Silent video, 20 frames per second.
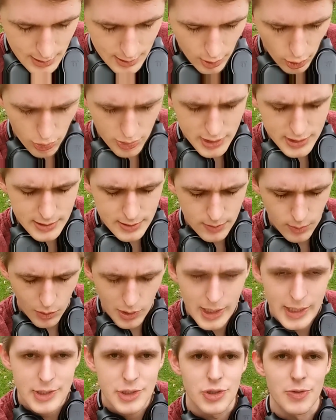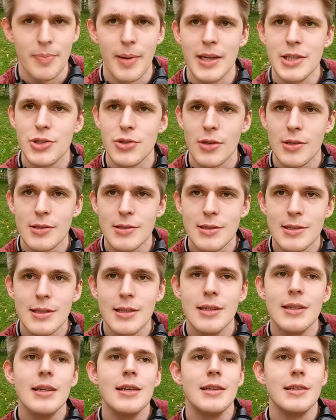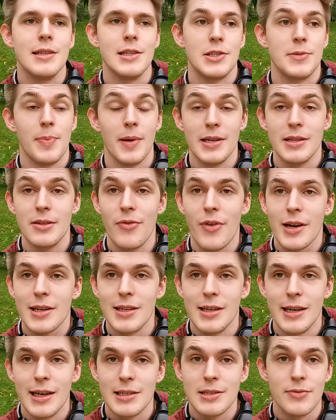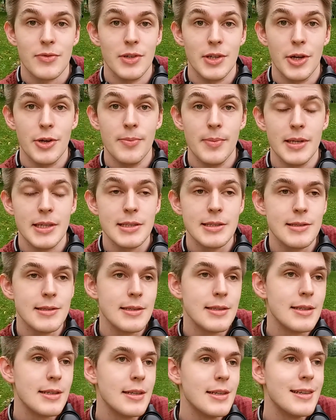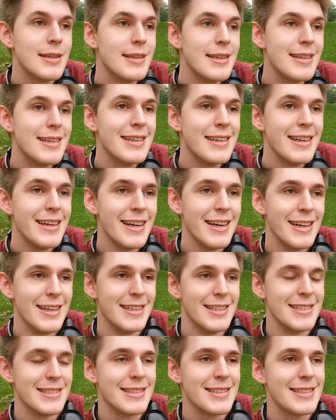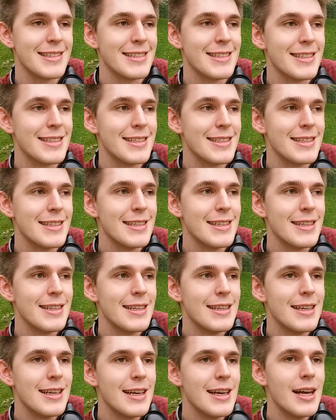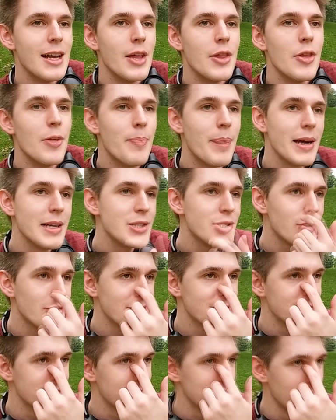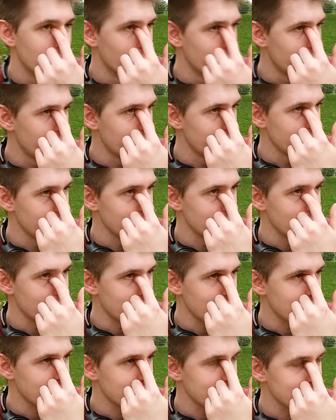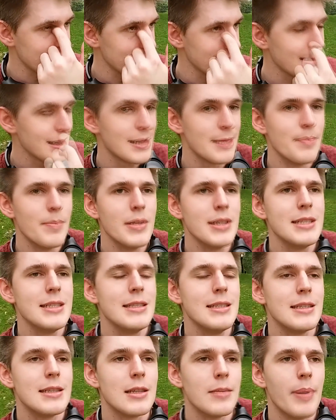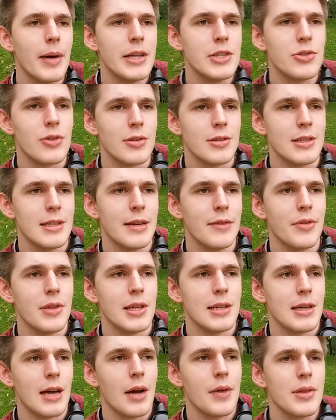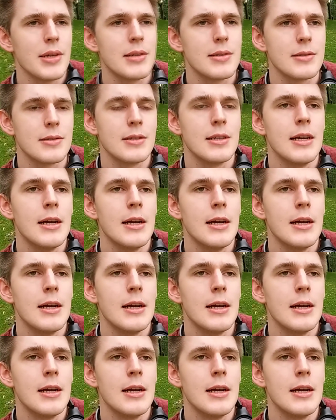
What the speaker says: Already 1 extra patron, despite the fact that I asked for no money. The Patreon stuff, the money in the Patreon and everything, I think